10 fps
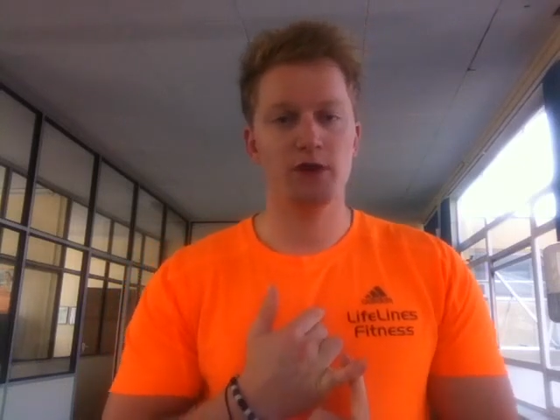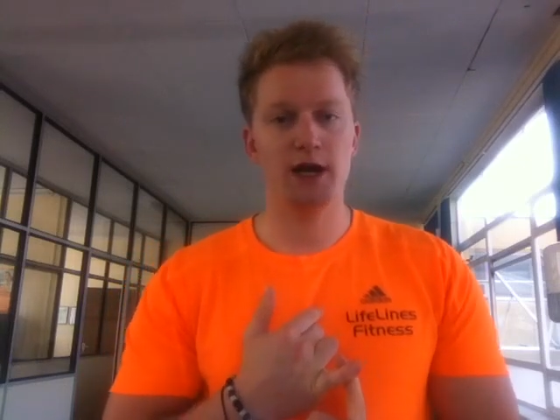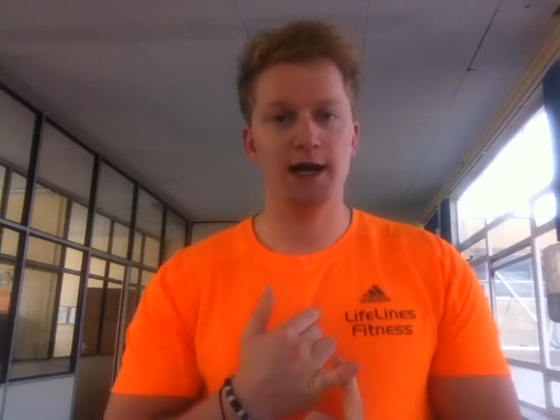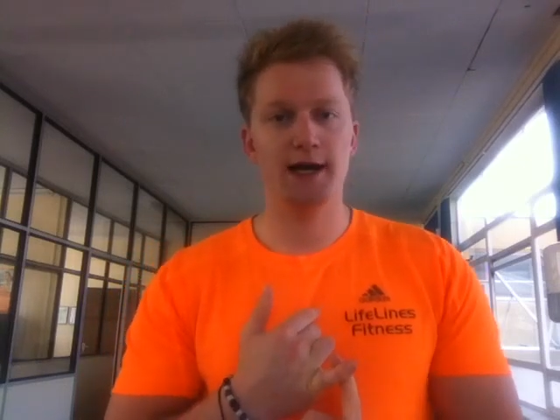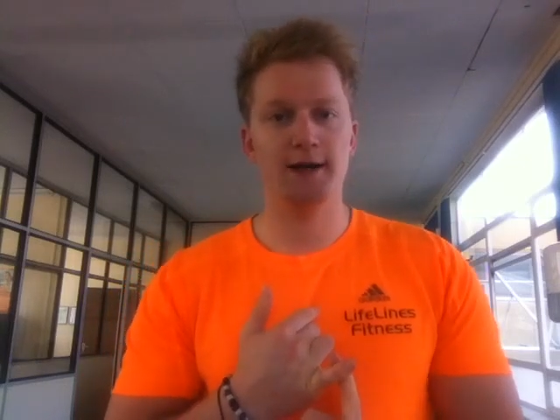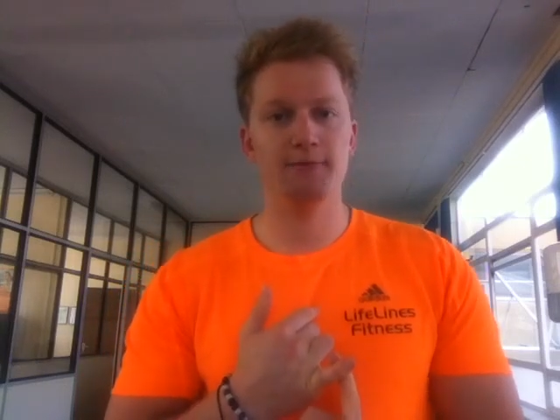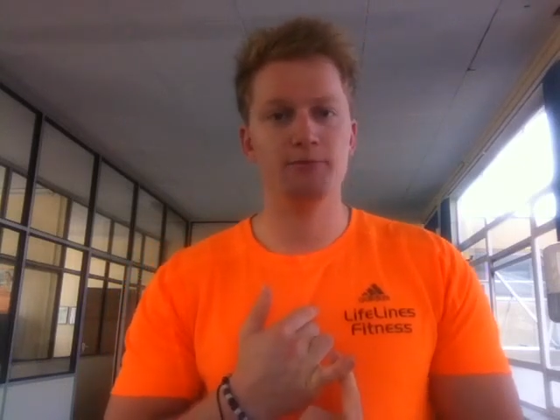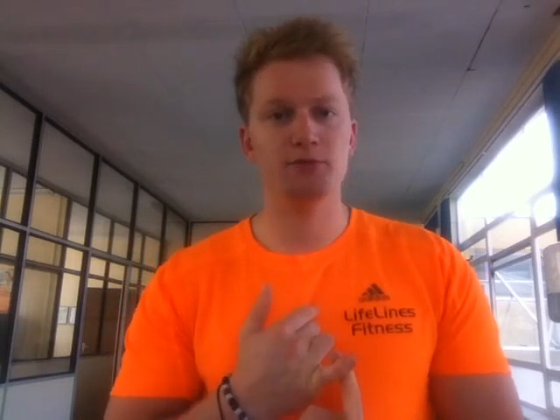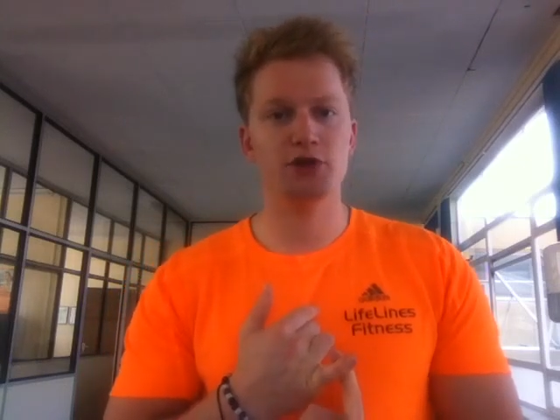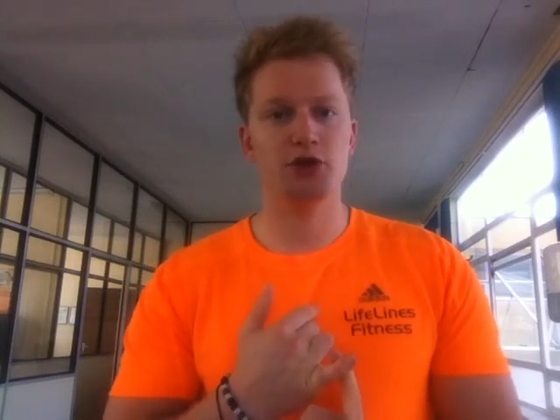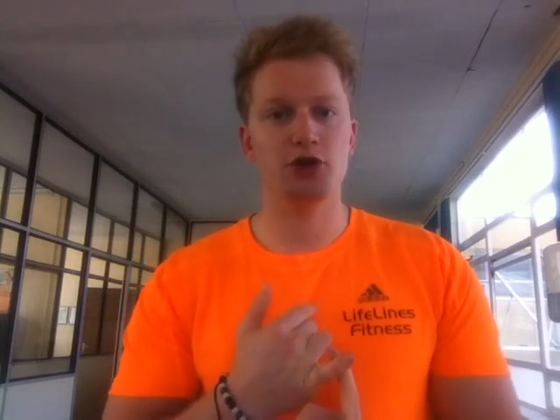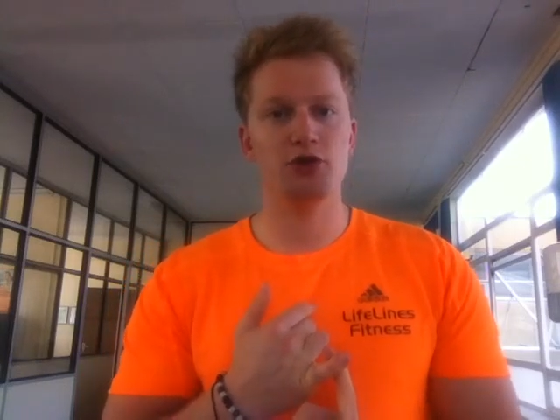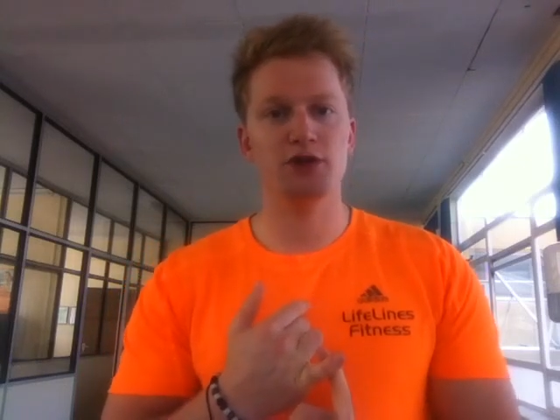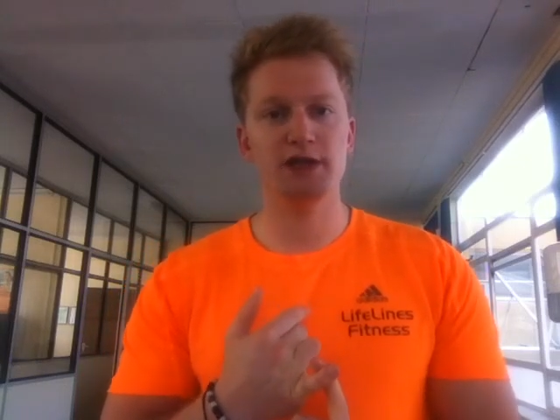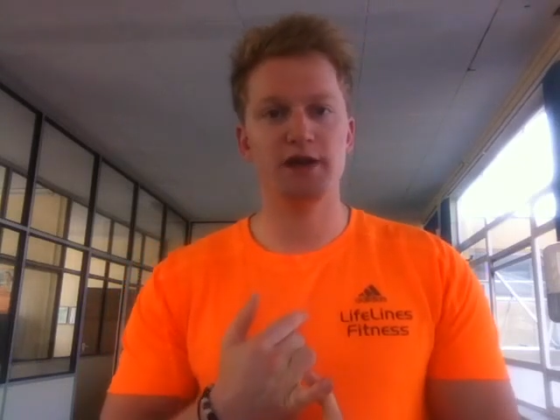so that you
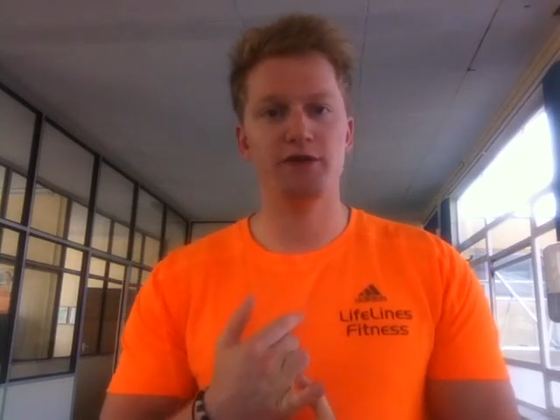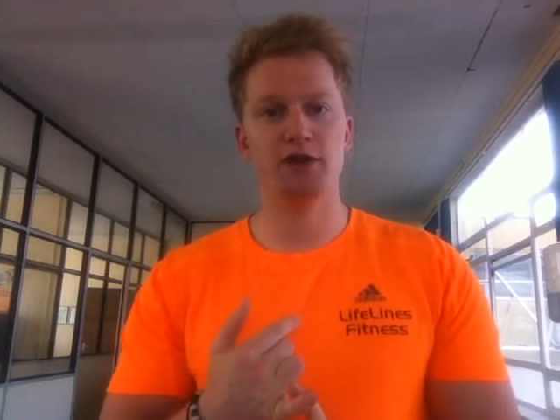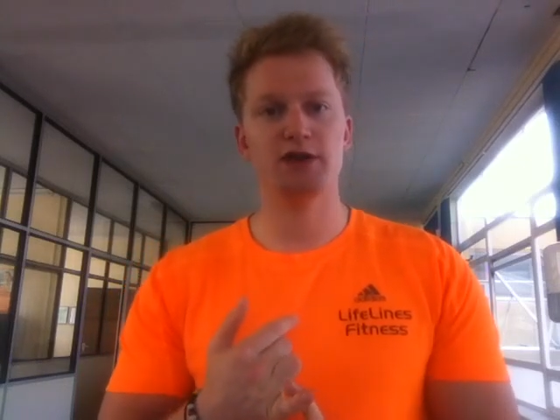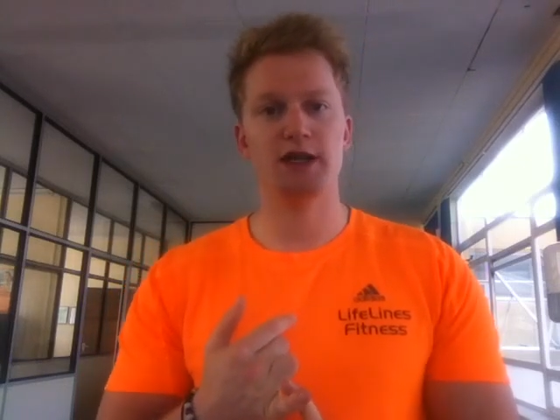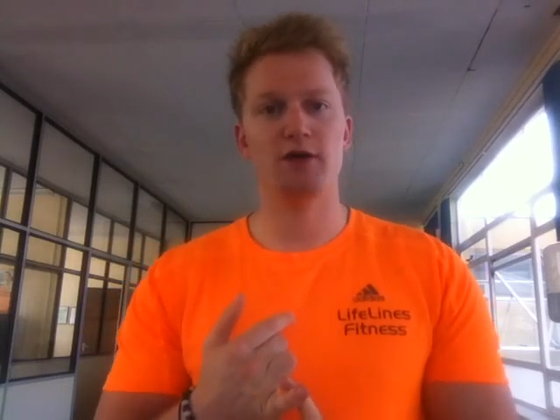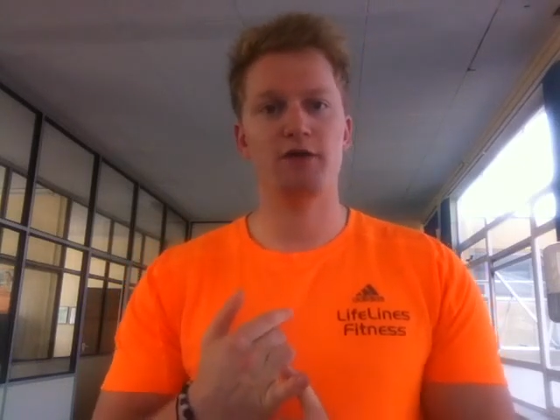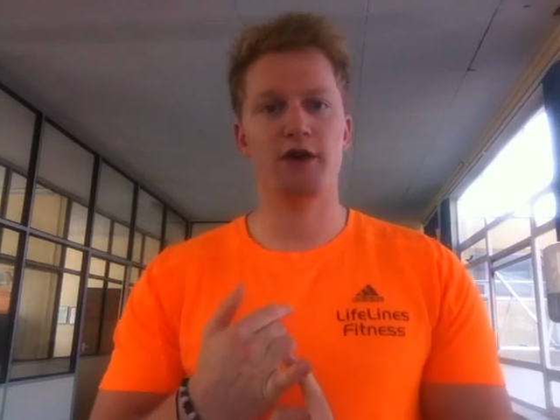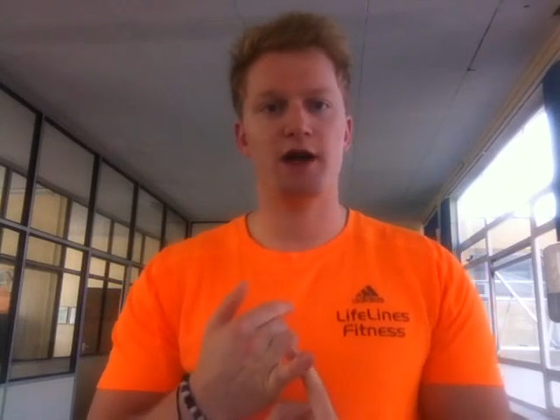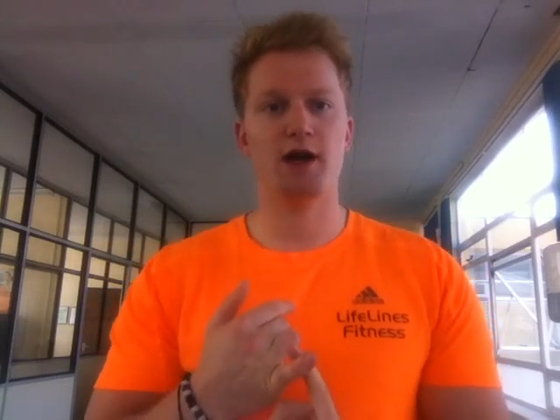can see it for yourself,